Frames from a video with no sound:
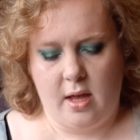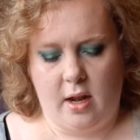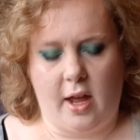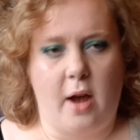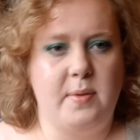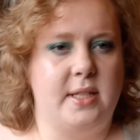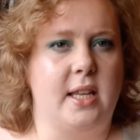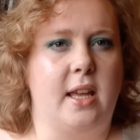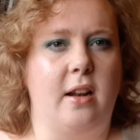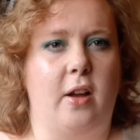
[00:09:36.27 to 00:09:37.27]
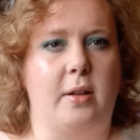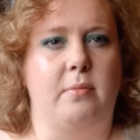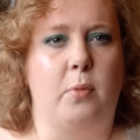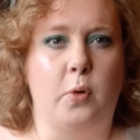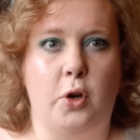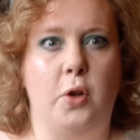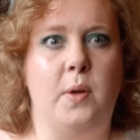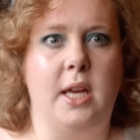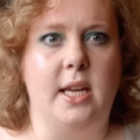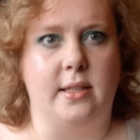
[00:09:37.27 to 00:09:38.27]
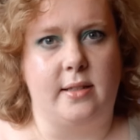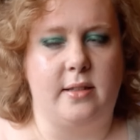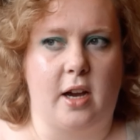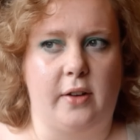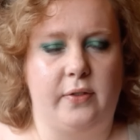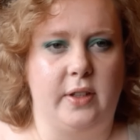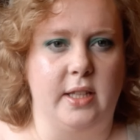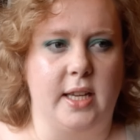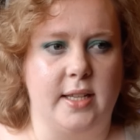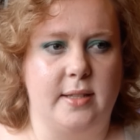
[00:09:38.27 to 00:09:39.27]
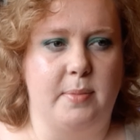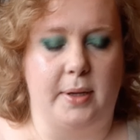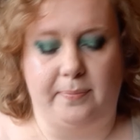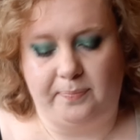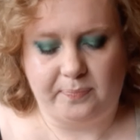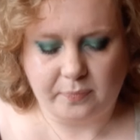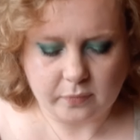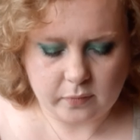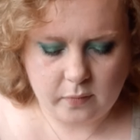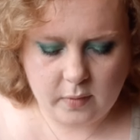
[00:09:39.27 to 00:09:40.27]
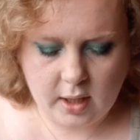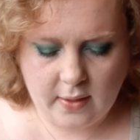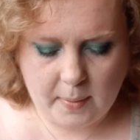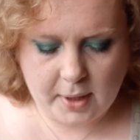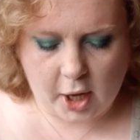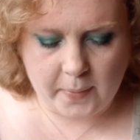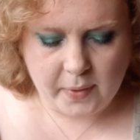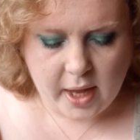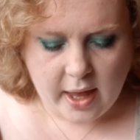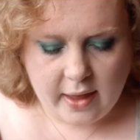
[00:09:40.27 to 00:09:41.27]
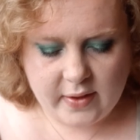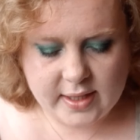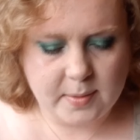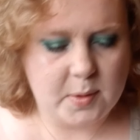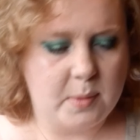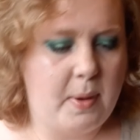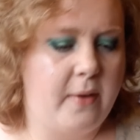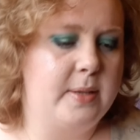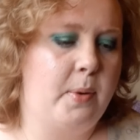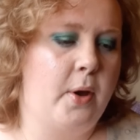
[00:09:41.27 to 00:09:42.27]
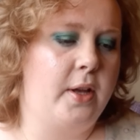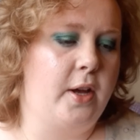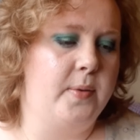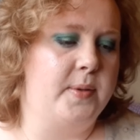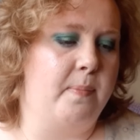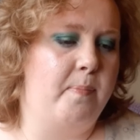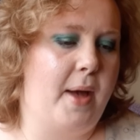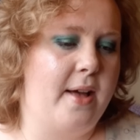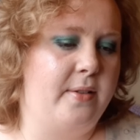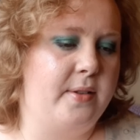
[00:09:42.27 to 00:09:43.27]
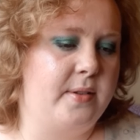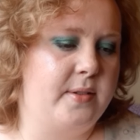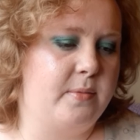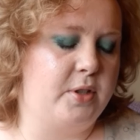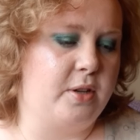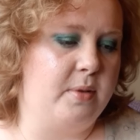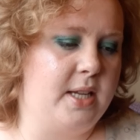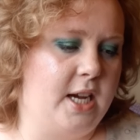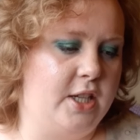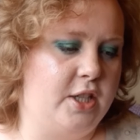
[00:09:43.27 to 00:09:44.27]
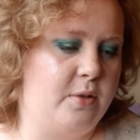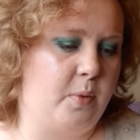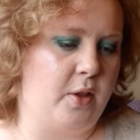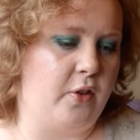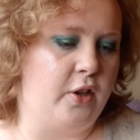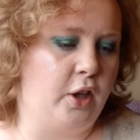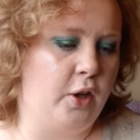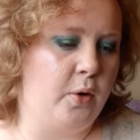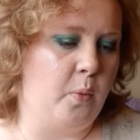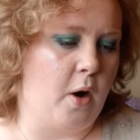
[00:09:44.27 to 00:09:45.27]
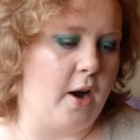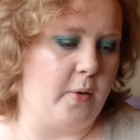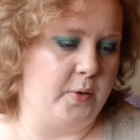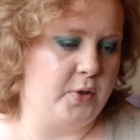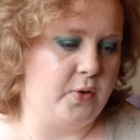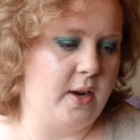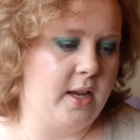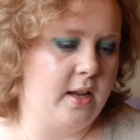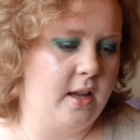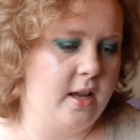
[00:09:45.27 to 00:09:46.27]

I was thinking like more New Year's stuff in this, but there we go. This comes with berries, pine cones and bells, which can be attached with glue, wire or string.